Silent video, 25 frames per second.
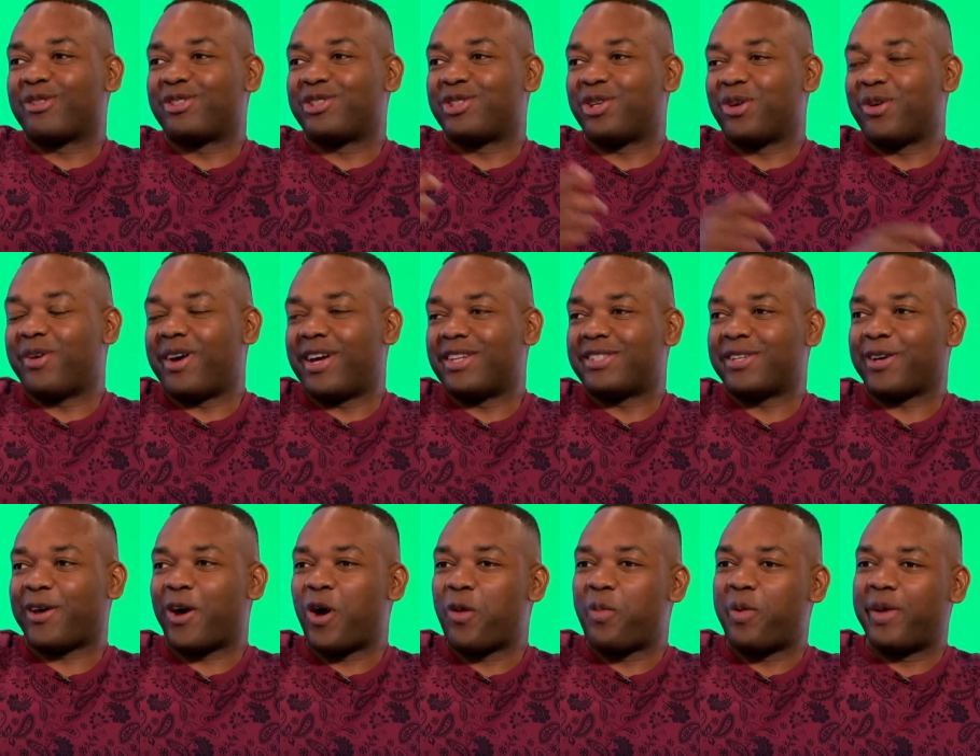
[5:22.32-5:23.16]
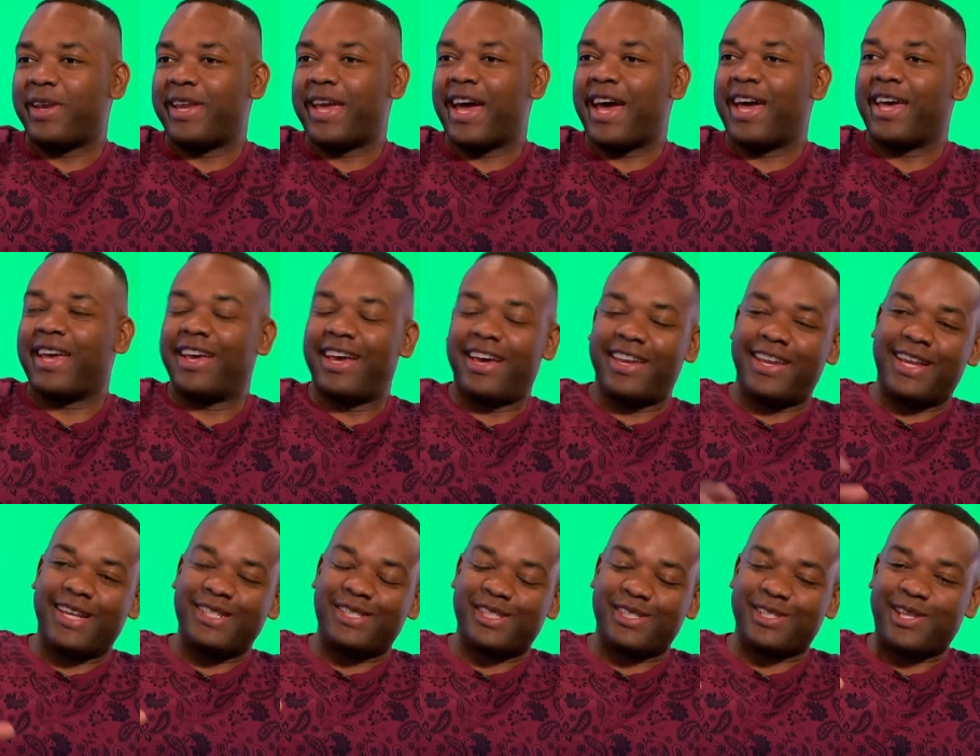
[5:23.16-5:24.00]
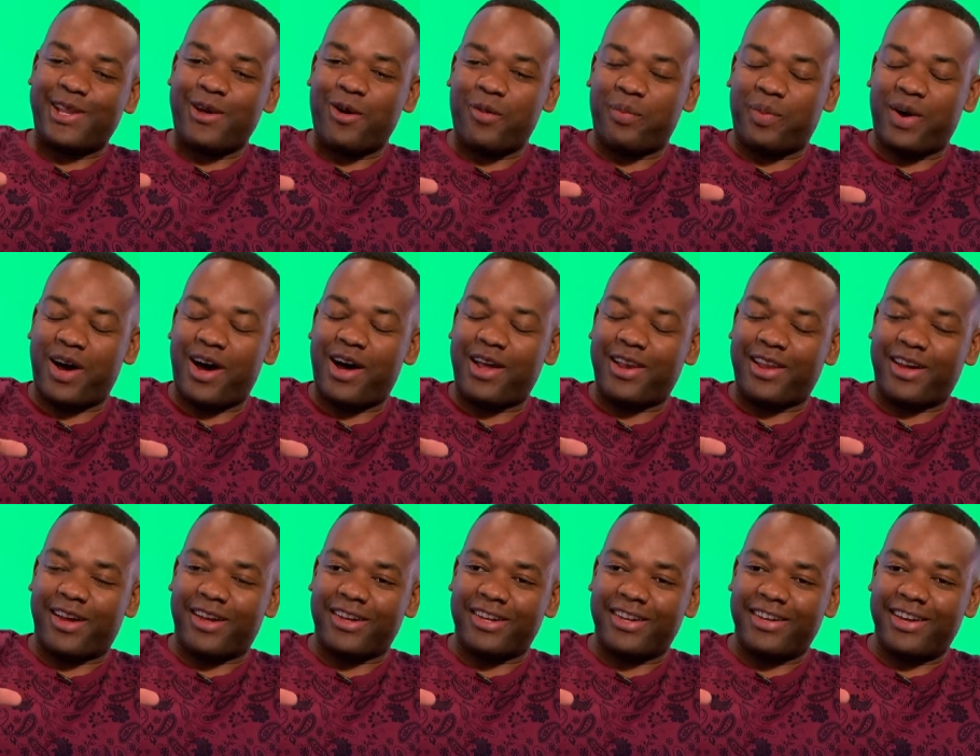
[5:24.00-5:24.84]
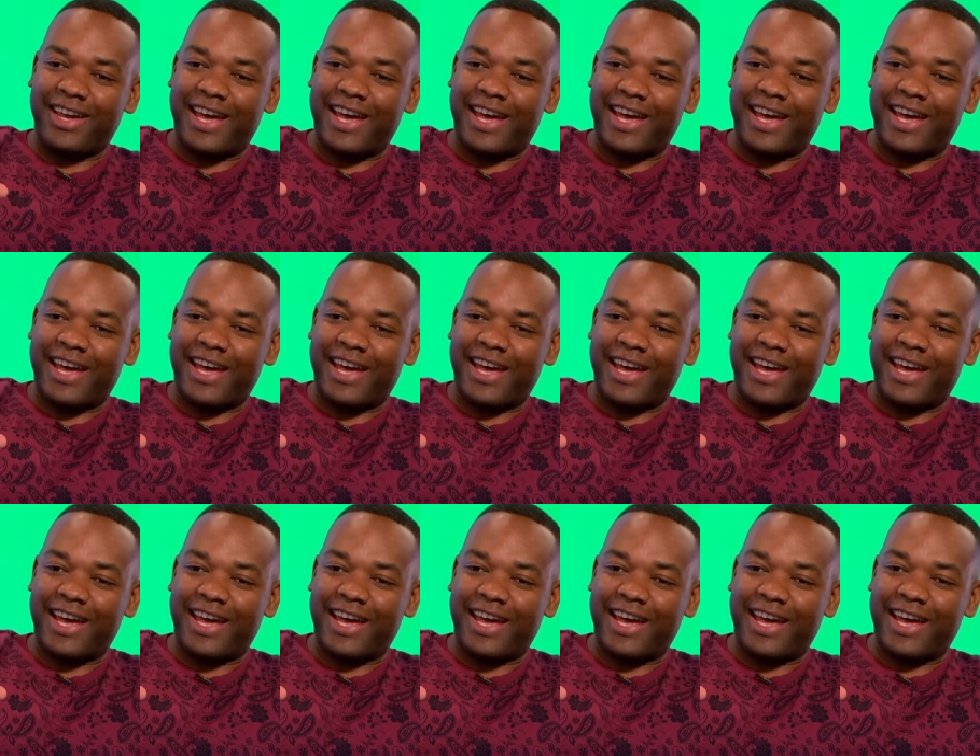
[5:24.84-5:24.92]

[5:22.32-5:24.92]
to Koh Phangan, and there's this little parlour,